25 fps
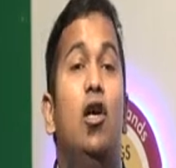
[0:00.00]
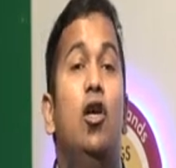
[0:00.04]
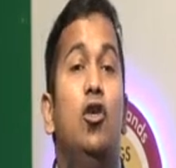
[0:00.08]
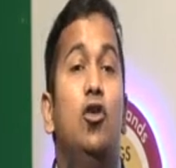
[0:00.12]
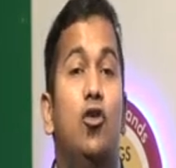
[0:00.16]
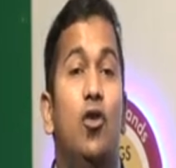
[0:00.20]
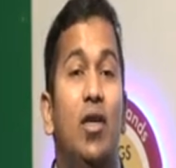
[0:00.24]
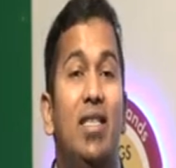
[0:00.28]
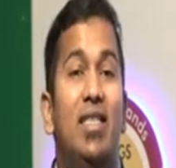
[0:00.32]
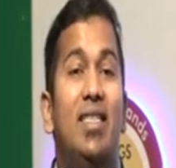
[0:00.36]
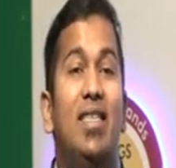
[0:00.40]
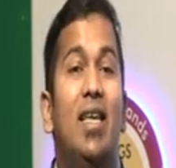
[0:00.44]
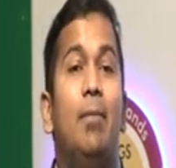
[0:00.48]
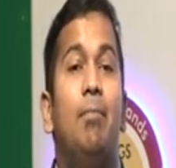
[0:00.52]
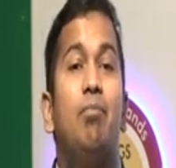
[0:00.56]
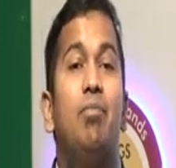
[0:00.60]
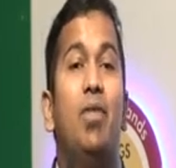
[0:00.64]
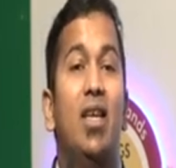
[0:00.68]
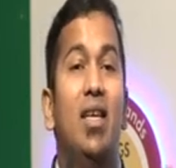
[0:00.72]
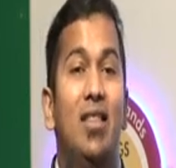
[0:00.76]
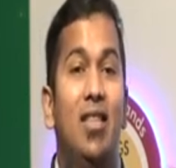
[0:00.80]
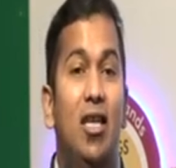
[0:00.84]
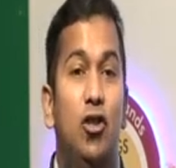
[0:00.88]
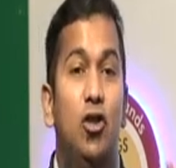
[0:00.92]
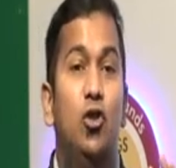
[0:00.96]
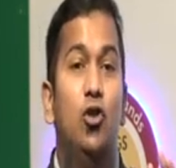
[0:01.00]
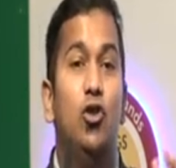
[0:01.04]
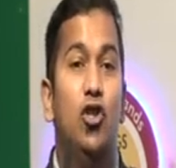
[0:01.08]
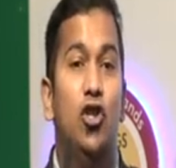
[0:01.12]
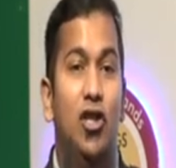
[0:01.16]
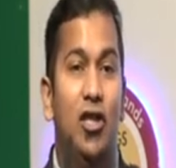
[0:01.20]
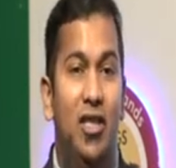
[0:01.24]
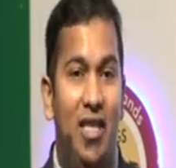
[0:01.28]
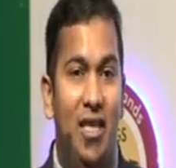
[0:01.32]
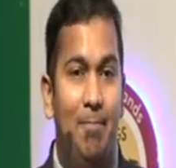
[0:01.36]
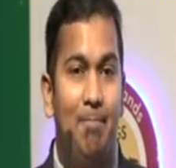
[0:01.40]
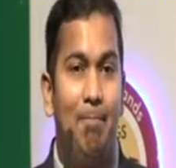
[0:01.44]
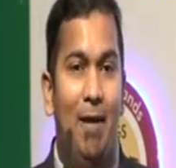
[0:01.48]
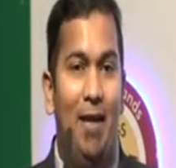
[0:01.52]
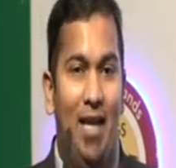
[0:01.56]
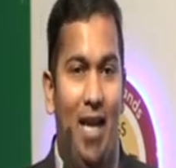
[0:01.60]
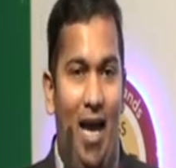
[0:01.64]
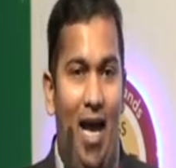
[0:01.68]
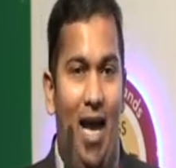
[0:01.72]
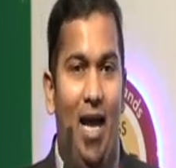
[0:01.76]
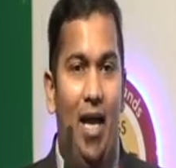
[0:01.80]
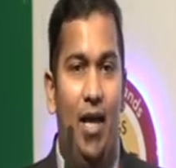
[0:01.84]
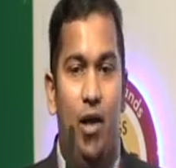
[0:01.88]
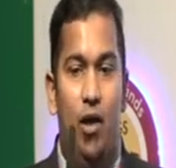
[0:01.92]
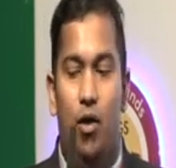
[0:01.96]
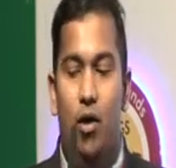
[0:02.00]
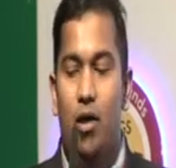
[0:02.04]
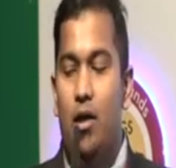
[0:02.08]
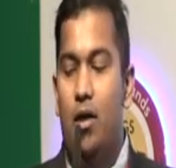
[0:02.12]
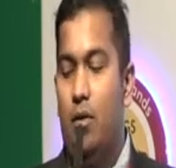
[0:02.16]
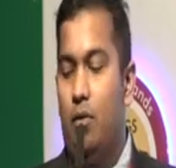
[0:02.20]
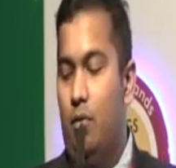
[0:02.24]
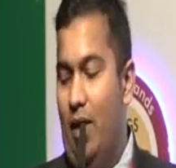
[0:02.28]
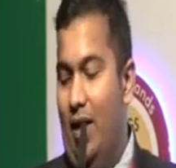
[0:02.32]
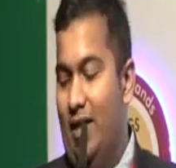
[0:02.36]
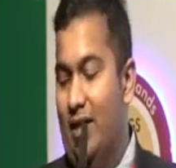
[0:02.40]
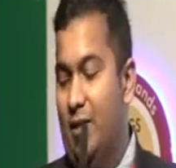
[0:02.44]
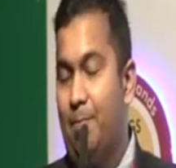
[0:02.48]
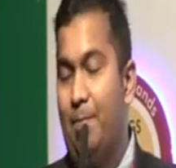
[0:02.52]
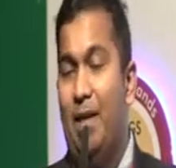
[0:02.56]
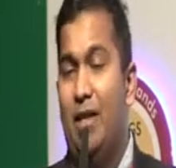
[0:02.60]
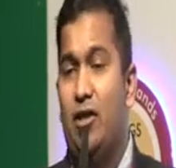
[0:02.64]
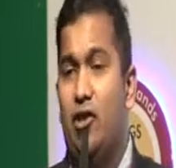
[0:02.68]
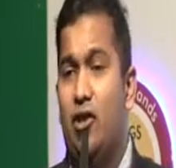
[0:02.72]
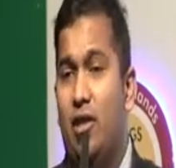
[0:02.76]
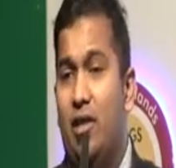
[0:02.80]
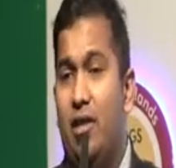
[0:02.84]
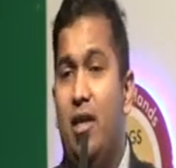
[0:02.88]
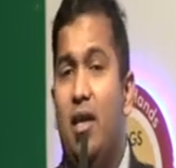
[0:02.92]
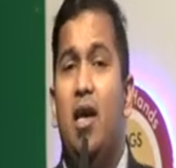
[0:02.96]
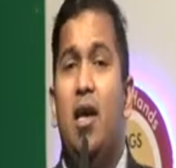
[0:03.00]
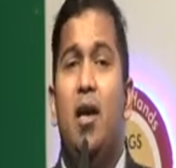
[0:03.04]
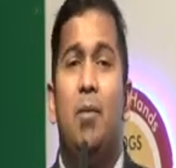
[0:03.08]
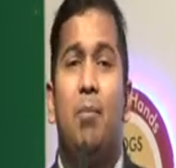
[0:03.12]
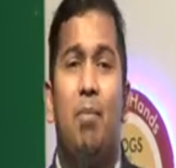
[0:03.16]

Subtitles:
So it's something that you should keep an eye on especially.